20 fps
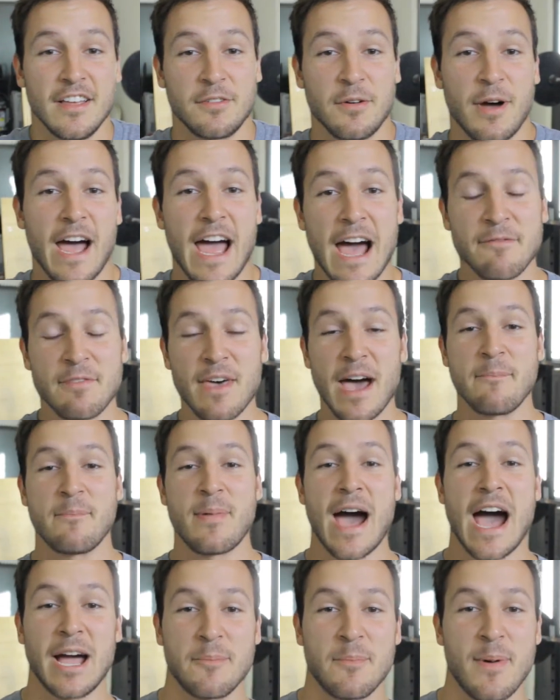So I have that
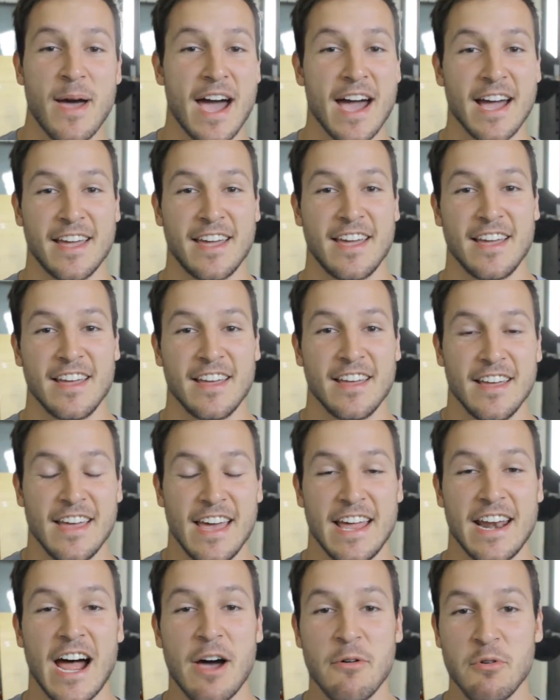backpack
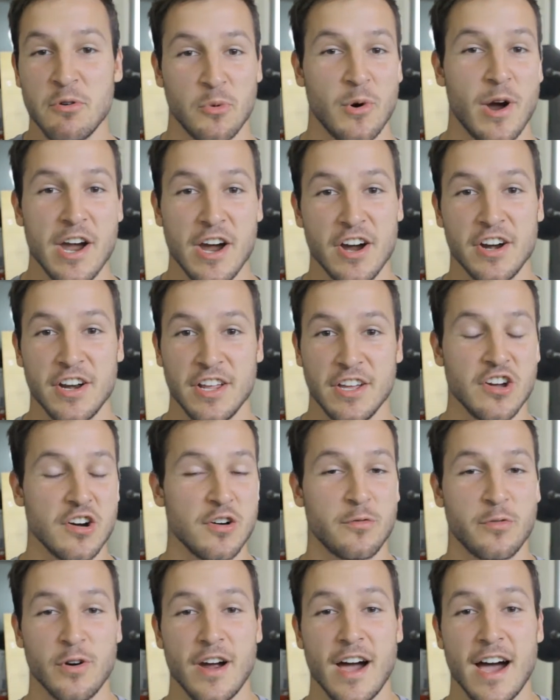and I would wear it and
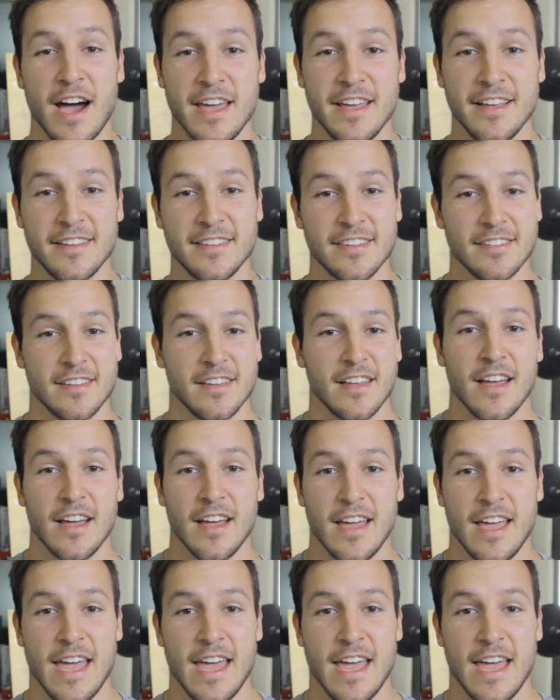go for hikes.